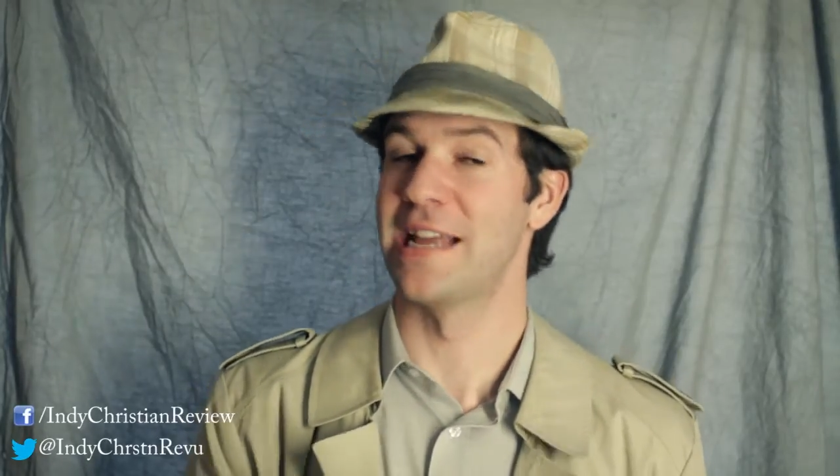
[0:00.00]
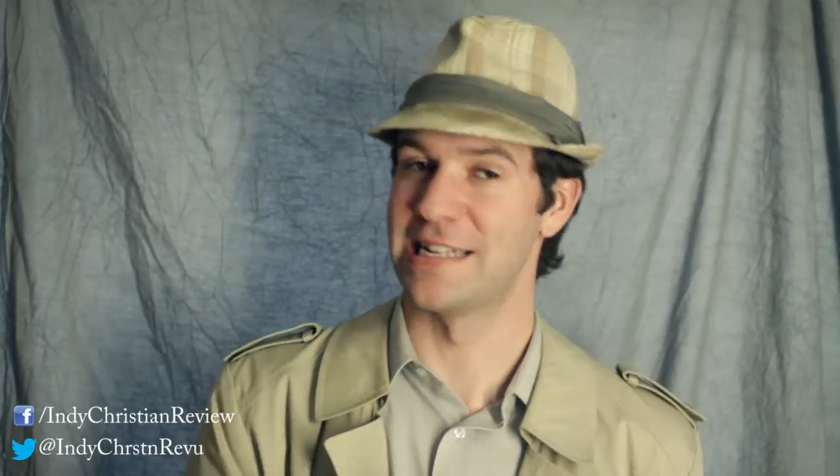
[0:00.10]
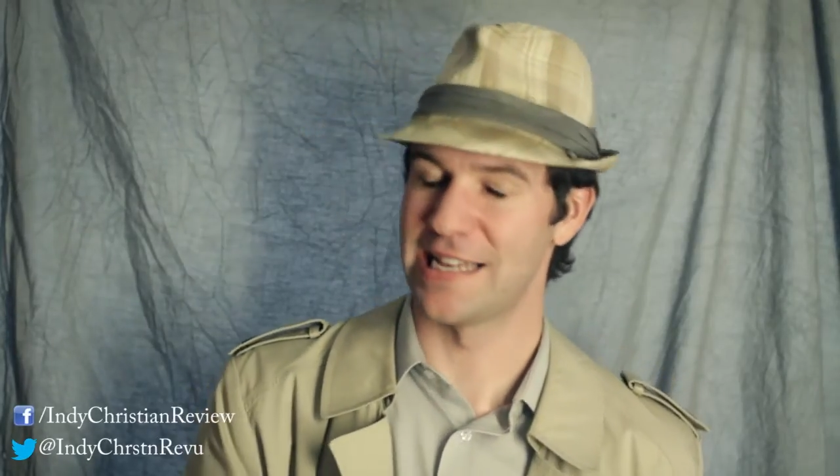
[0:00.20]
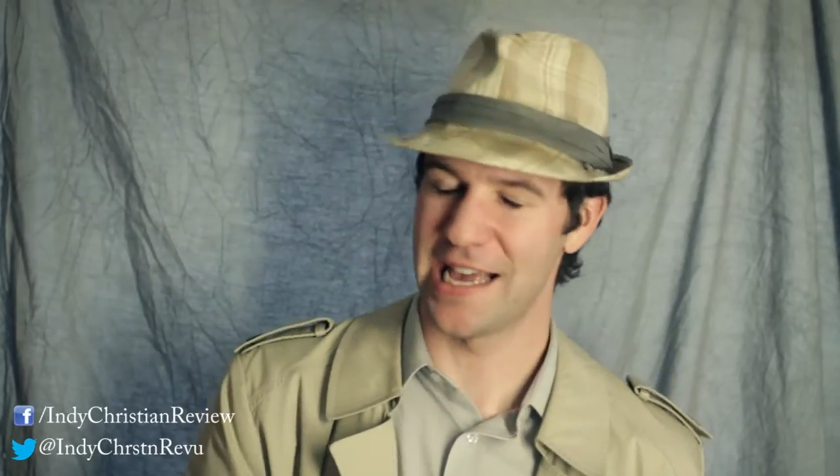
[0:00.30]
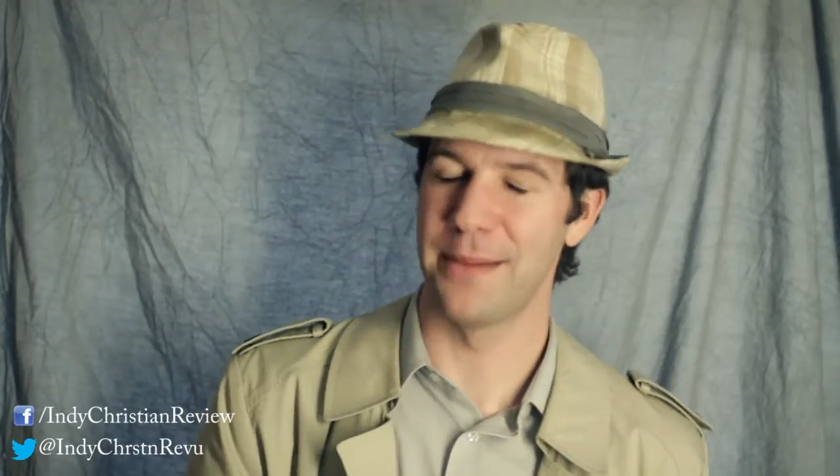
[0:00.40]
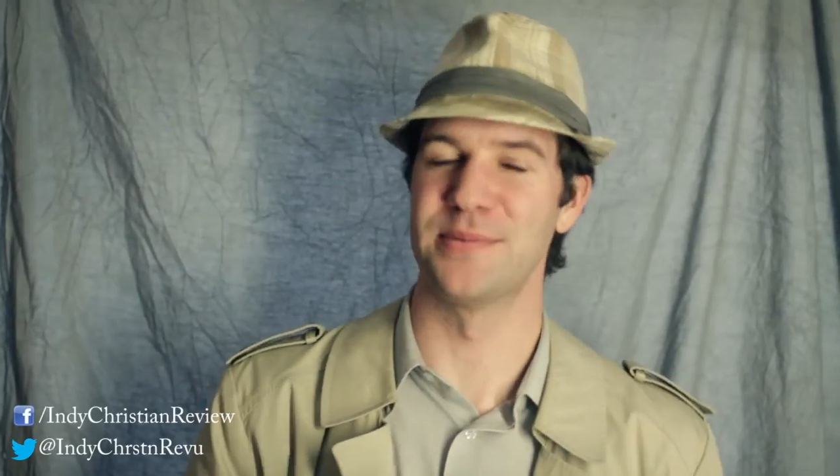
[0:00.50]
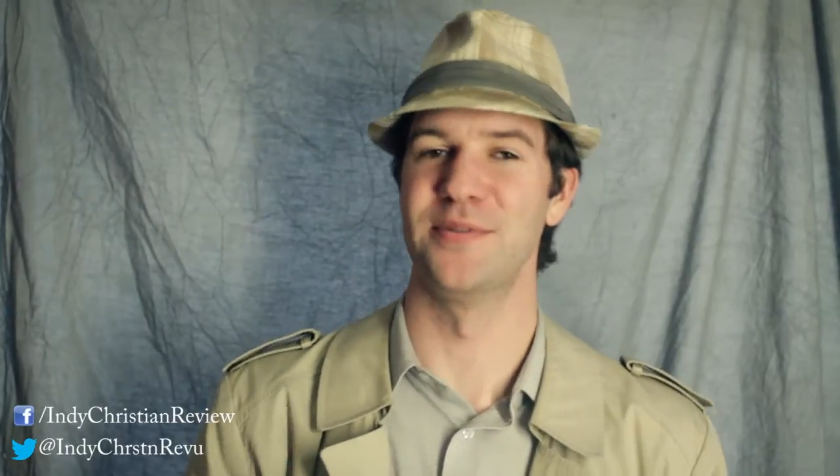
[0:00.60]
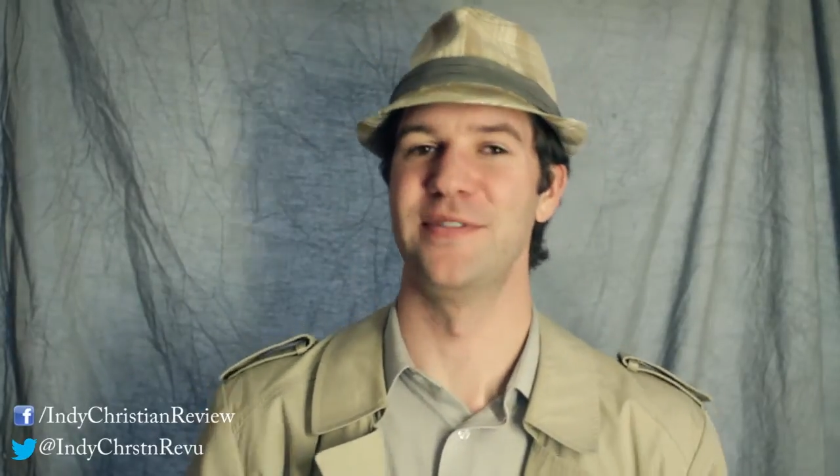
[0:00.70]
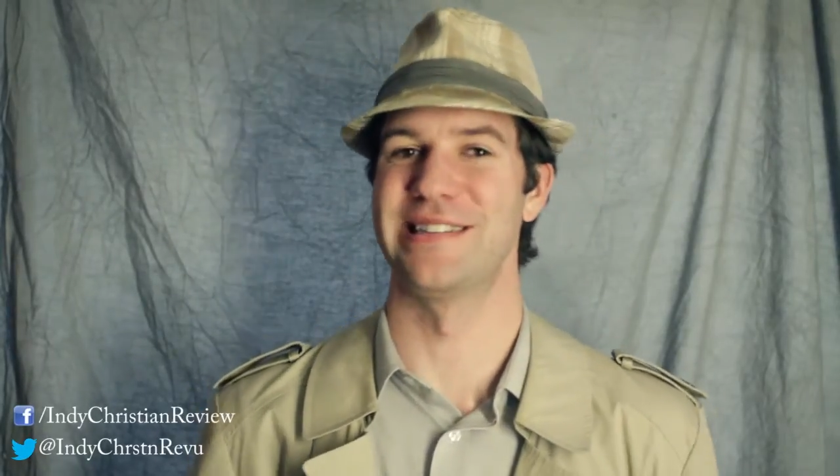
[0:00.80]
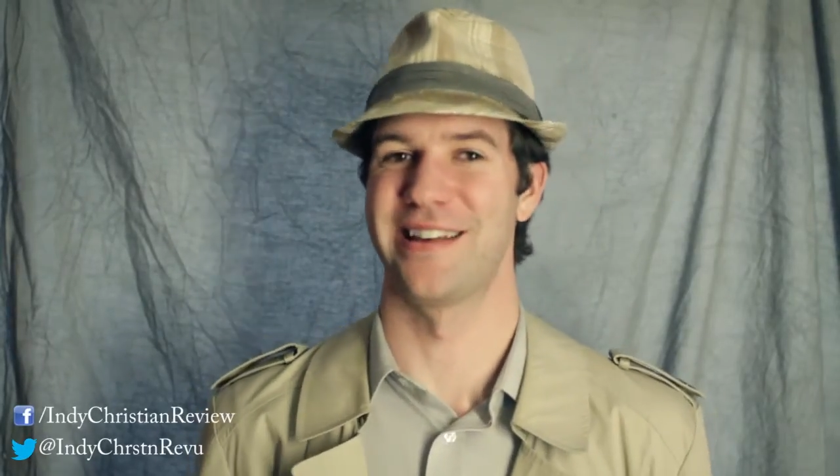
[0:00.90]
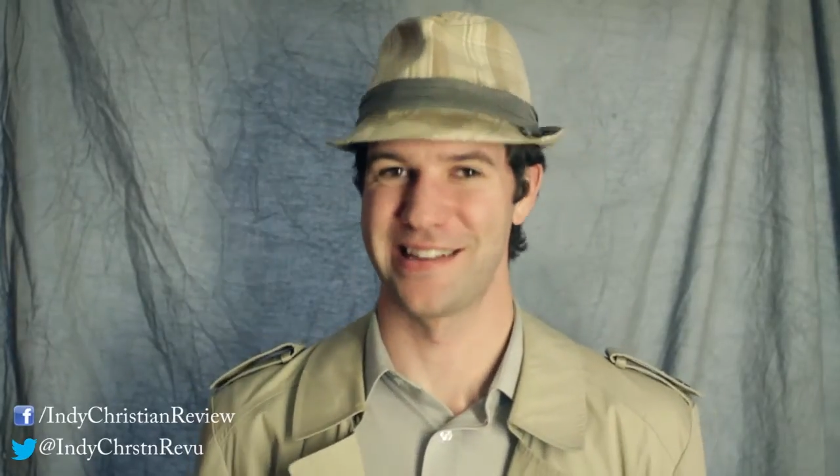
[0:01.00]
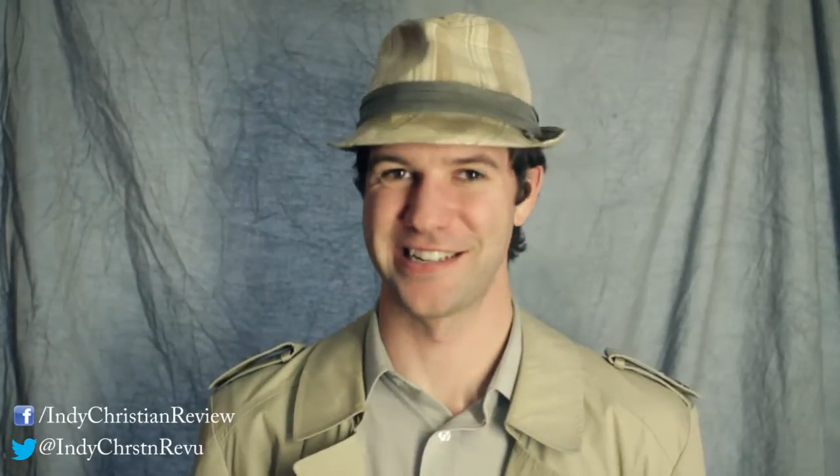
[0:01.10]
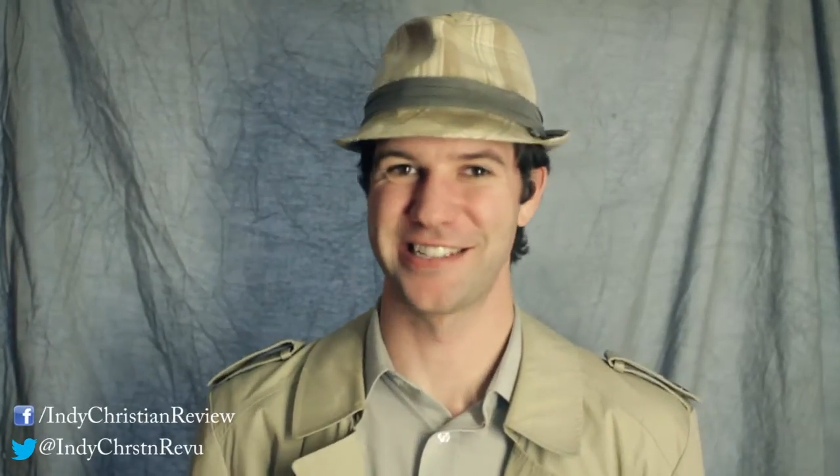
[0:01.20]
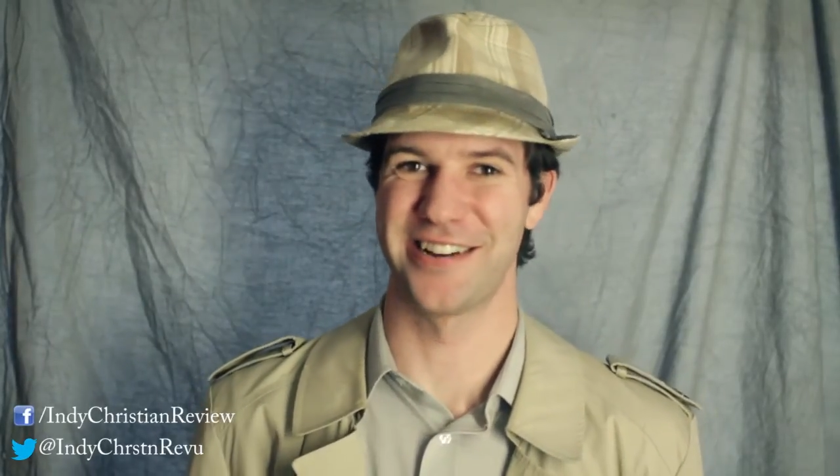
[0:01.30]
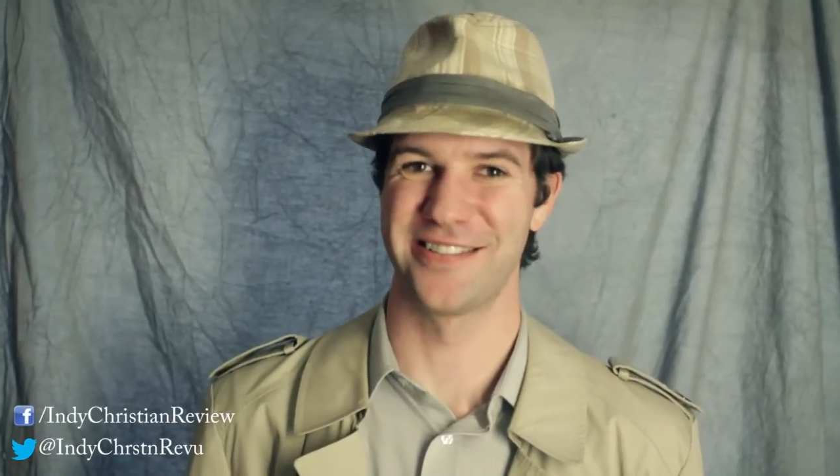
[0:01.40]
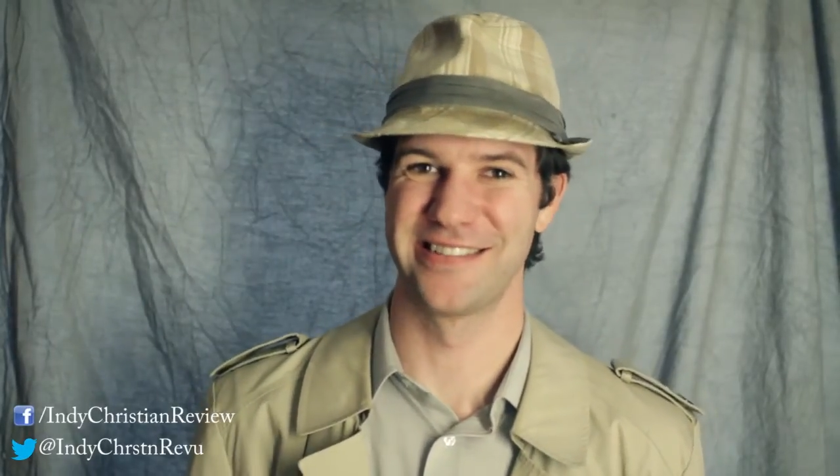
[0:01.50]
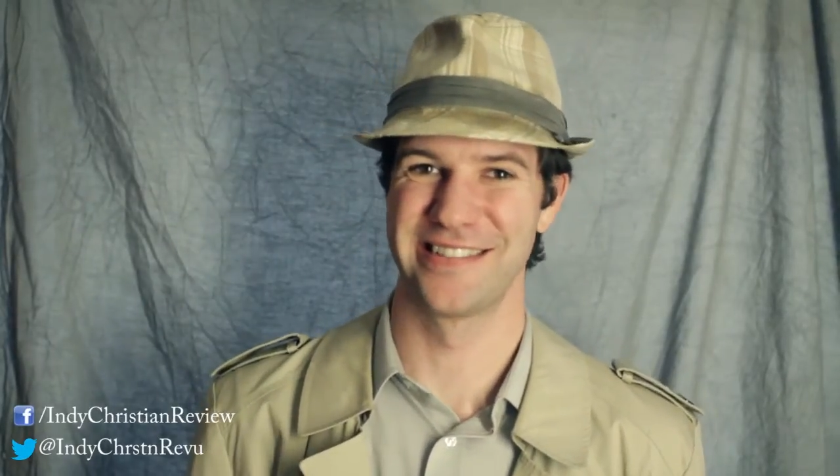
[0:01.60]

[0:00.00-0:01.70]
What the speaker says: end times movies on this show.